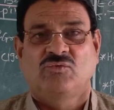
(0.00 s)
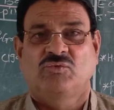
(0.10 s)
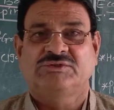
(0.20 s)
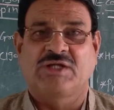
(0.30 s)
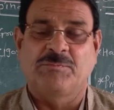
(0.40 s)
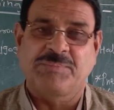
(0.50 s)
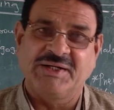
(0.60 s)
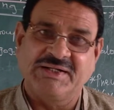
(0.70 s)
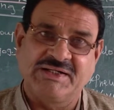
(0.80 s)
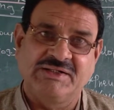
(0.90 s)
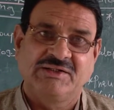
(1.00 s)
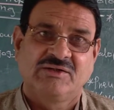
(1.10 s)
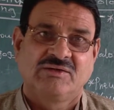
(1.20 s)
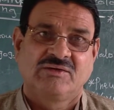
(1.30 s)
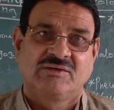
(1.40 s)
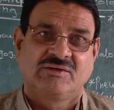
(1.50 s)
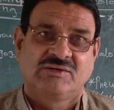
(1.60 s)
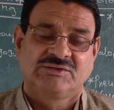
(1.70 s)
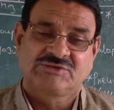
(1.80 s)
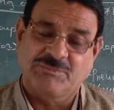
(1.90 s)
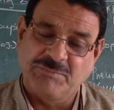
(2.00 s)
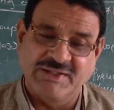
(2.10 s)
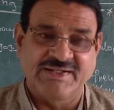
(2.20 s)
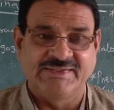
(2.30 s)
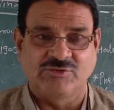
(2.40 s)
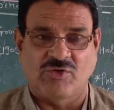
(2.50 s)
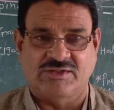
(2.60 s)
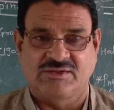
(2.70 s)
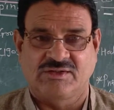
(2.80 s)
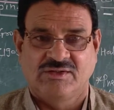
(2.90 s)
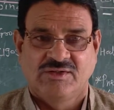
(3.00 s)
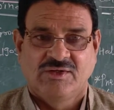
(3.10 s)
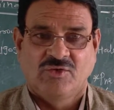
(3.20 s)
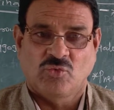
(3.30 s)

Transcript: which completely submerged in the water.